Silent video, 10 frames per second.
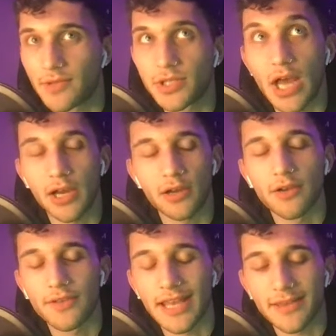shocker
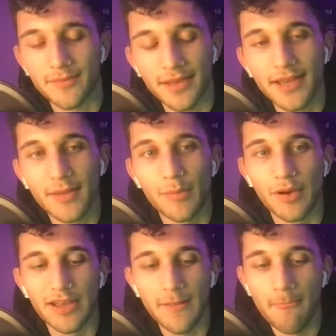of a game,
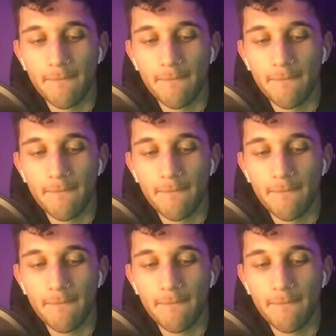but